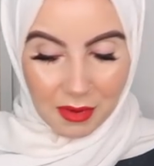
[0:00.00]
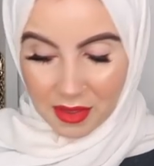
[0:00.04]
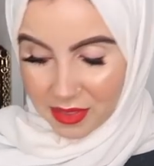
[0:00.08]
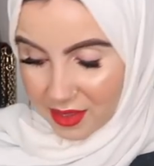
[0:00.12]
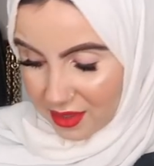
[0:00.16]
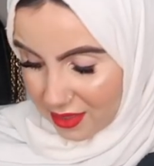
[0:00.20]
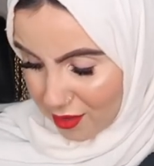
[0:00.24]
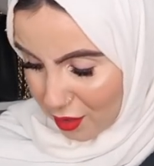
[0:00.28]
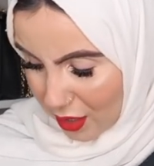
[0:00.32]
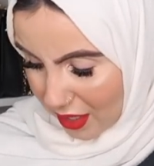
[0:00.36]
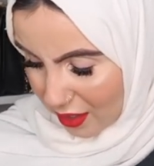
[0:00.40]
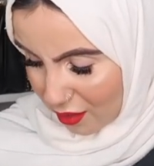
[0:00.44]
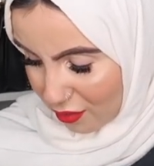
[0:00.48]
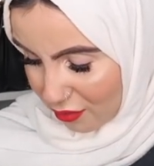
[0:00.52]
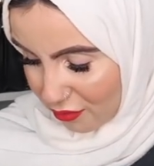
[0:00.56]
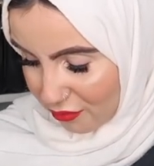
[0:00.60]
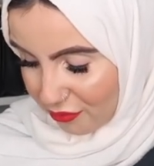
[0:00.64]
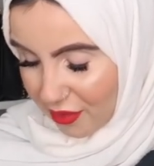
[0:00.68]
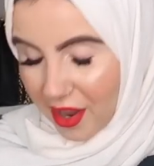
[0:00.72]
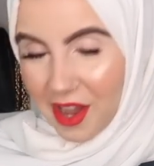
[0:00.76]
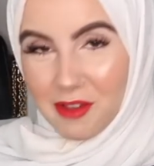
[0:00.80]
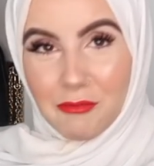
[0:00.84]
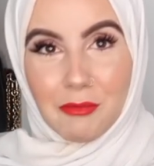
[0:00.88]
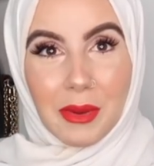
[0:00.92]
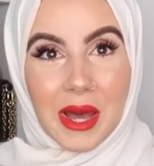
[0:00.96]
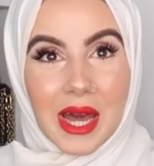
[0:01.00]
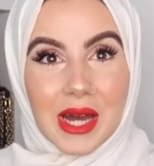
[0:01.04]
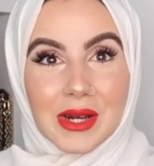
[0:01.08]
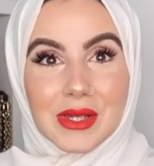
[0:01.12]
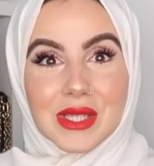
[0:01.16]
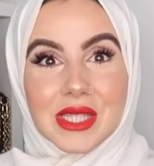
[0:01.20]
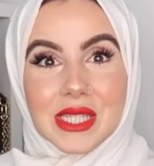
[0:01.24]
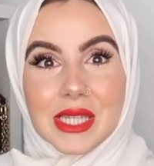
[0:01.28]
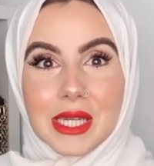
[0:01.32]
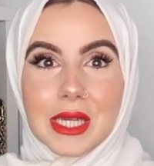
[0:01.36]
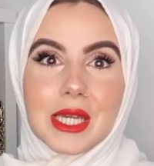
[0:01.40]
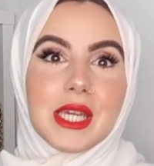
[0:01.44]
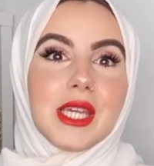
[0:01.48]
I think they're like
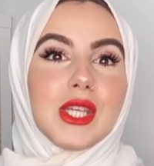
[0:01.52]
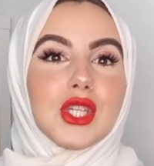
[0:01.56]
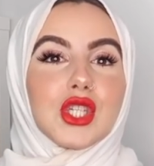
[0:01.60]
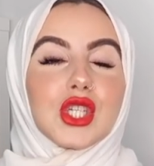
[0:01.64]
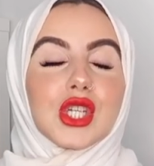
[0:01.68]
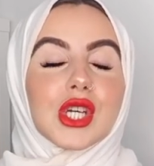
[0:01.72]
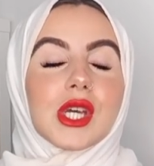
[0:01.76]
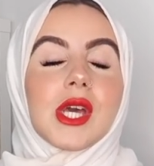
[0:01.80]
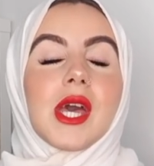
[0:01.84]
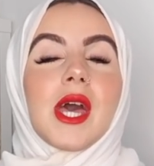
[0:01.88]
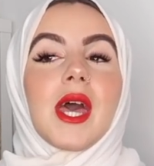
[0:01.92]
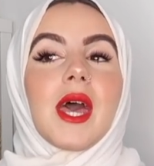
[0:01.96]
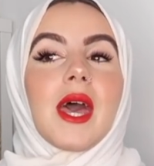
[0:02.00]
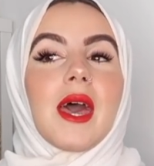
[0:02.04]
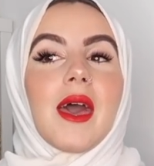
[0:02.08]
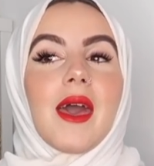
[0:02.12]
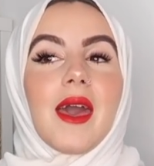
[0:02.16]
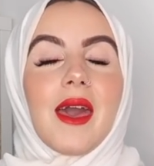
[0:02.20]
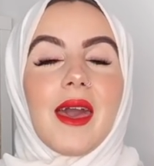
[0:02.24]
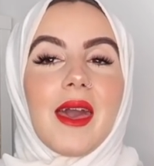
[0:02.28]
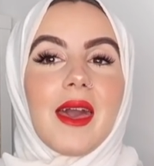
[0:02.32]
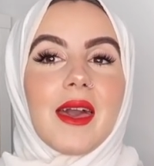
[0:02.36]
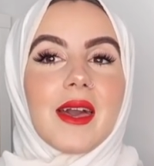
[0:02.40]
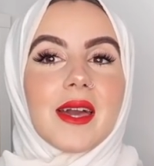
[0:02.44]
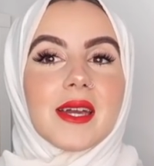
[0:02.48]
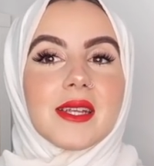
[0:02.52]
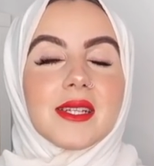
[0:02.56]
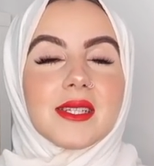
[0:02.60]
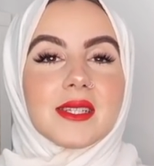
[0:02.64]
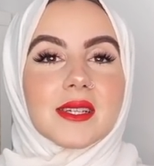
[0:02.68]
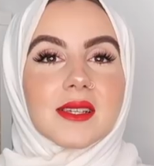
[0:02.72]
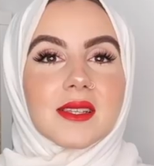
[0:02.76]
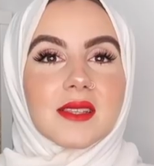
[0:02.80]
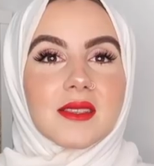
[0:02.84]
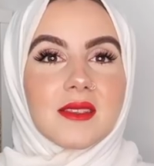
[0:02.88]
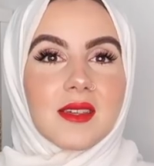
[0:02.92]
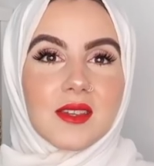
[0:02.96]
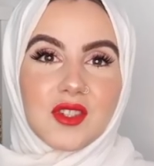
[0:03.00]
£5 each, and
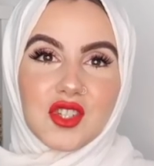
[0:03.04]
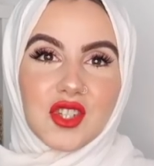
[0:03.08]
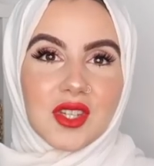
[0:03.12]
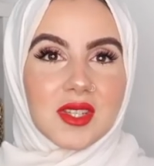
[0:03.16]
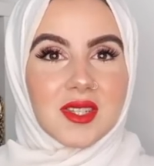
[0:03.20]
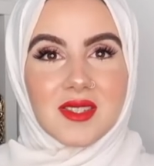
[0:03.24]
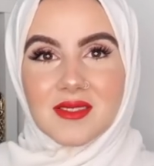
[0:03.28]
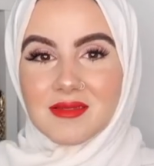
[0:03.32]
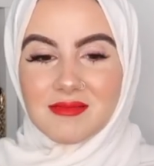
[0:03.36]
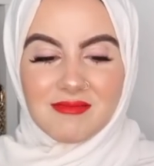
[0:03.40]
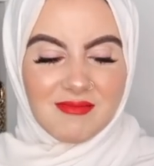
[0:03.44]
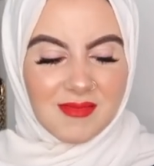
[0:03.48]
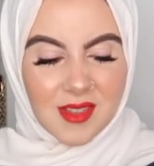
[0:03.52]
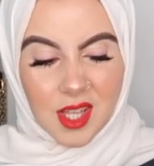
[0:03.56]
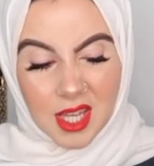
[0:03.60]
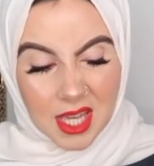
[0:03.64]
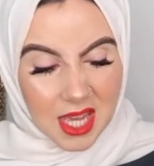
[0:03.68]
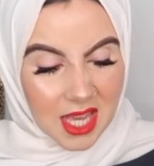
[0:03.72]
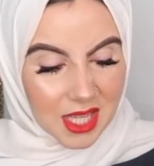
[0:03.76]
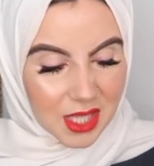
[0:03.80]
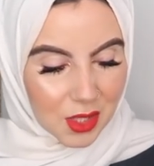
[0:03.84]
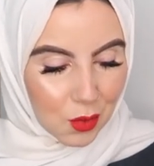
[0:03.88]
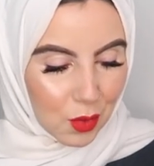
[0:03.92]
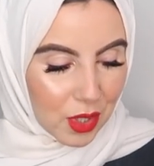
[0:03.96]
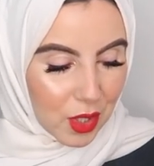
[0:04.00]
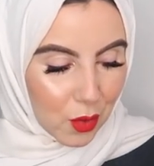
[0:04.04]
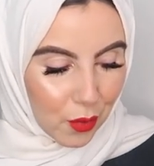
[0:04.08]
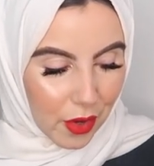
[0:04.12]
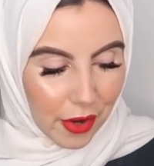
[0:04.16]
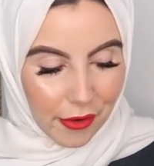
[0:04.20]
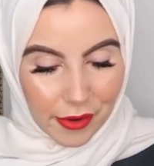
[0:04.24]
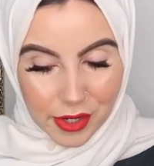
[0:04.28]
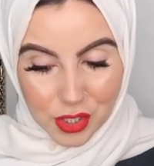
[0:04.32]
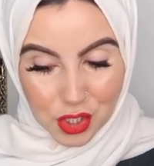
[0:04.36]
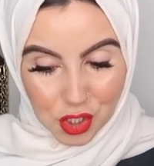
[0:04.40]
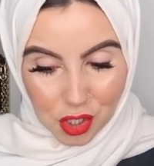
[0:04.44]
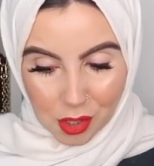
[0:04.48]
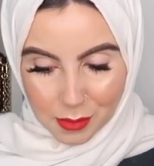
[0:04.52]
they're just, they're easy when you're
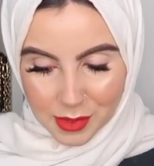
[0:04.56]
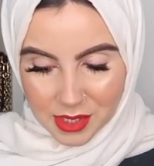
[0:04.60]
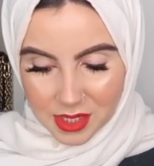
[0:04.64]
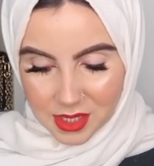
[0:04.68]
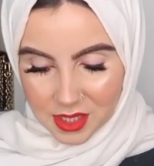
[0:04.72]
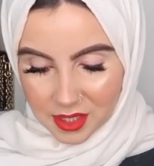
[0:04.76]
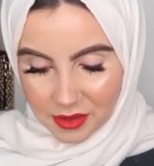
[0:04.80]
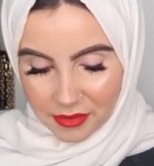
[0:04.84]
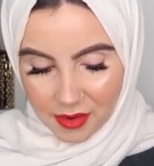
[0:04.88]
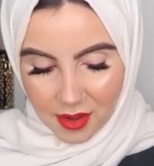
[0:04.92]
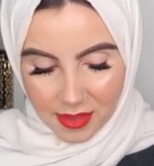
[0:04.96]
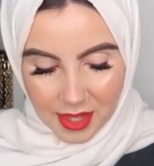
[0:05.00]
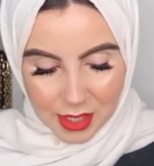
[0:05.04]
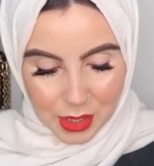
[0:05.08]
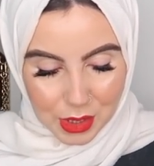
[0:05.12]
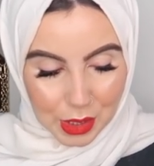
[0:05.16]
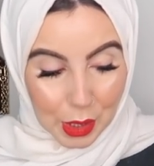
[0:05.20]
wearing tops and stuff like that.